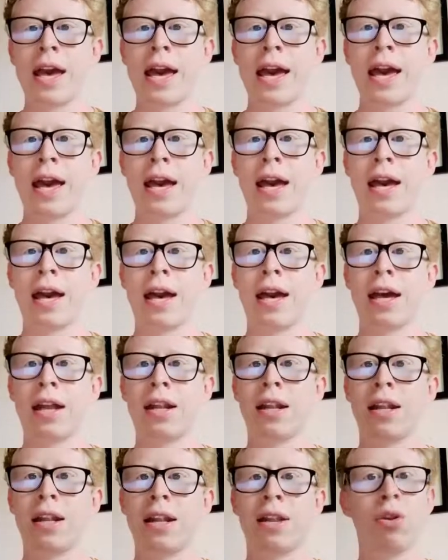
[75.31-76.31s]

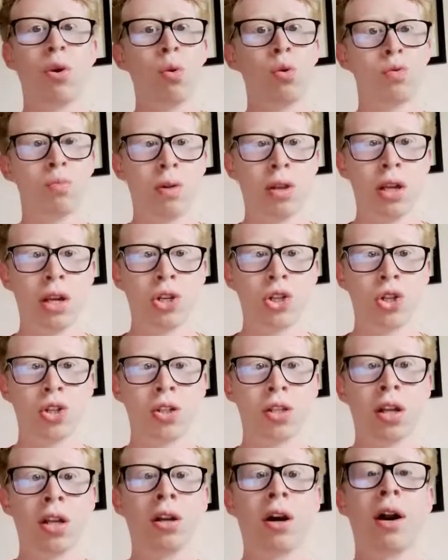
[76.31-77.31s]
And those
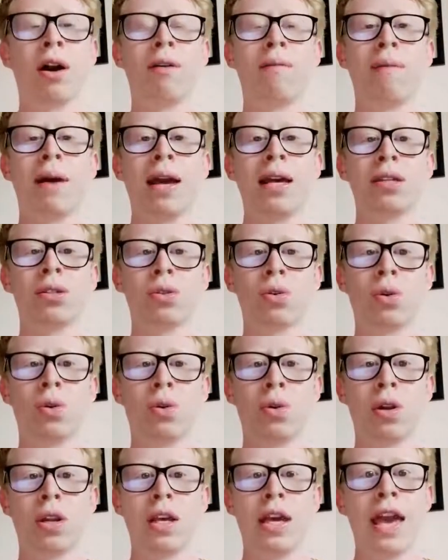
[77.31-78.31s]
predictions that are based
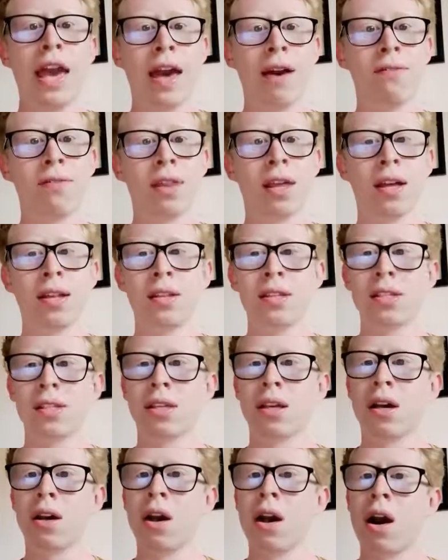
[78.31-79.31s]
on the evidence
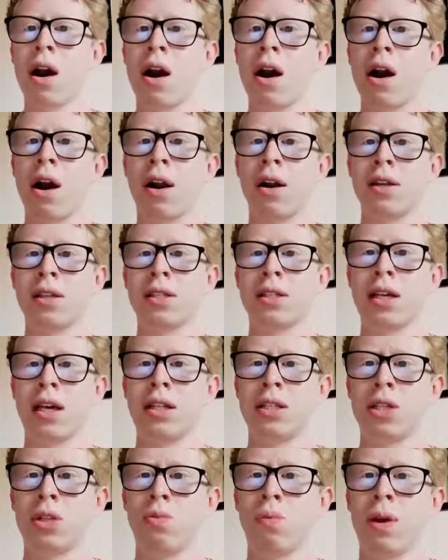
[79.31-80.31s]
are
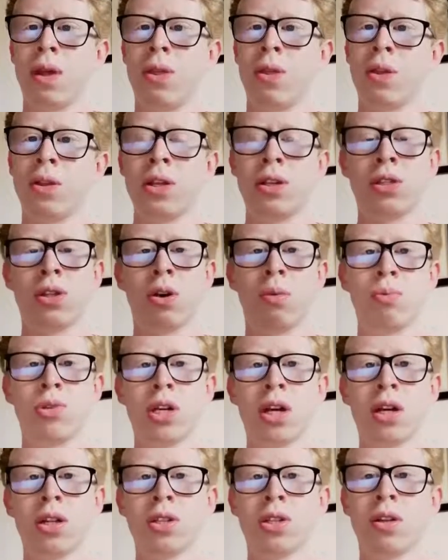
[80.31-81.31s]
stated with a
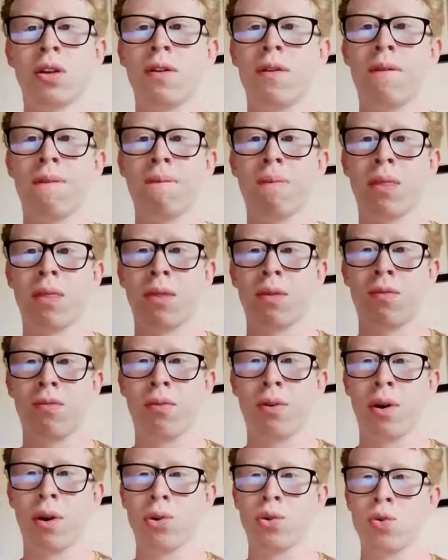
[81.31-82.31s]
subject,
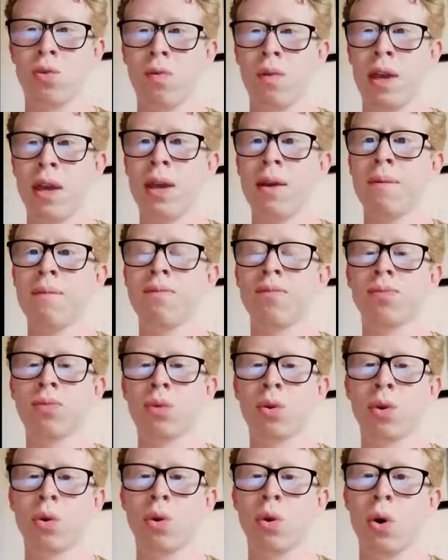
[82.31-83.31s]
verb to be,
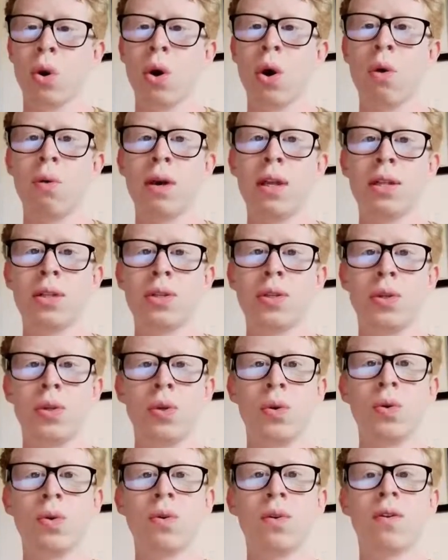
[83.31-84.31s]
going
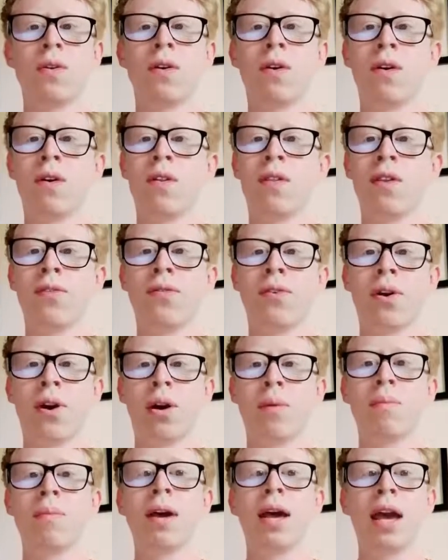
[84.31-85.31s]
to, the
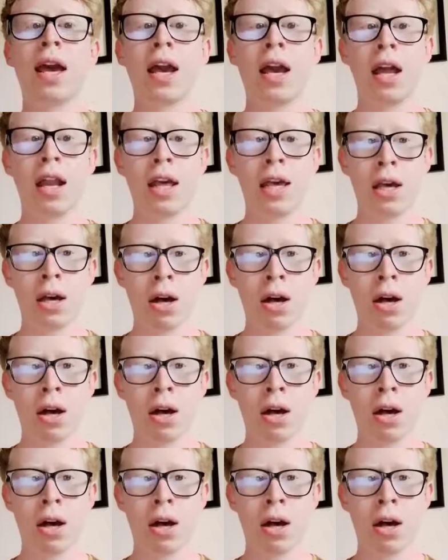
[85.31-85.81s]
verb, and a